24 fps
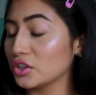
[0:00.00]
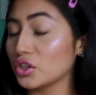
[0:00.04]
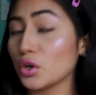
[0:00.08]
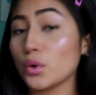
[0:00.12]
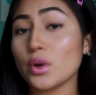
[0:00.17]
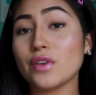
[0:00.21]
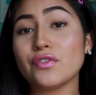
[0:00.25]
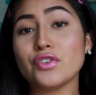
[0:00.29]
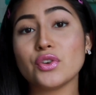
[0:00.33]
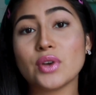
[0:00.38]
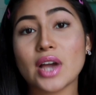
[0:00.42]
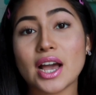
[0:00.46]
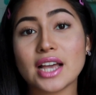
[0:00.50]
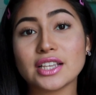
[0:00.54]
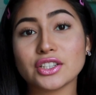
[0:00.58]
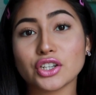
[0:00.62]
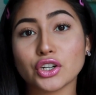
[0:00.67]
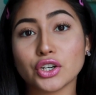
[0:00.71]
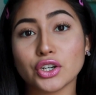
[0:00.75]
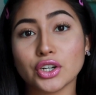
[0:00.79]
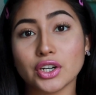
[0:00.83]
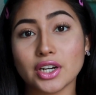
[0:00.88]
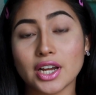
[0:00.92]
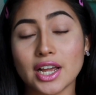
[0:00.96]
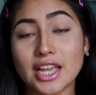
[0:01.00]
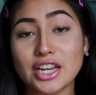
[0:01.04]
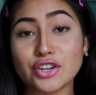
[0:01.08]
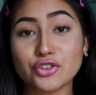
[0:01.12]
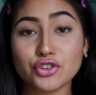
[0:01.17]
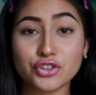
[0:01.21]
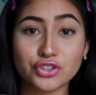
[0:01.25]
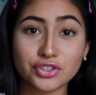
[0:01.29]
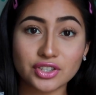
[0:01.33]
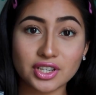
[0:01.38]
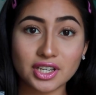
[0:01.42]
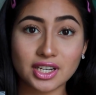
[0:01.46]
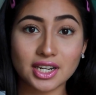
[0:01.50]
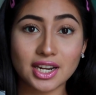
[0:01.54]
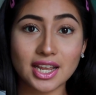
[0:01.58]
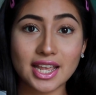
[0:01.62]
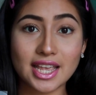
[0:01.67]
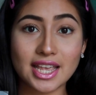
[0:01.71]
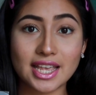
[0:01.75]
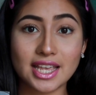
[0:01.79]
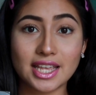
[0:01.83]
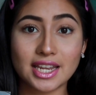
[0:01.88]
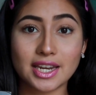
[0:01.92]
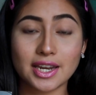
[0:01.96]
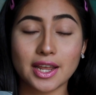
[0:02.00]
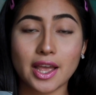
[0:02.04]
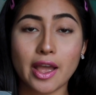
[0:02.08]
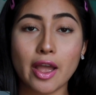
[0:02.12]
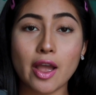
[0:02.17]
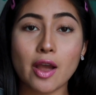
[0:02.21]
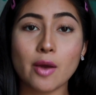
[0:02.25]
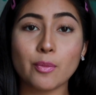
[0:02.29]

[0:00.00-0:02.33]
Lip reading: So if you guys are interested in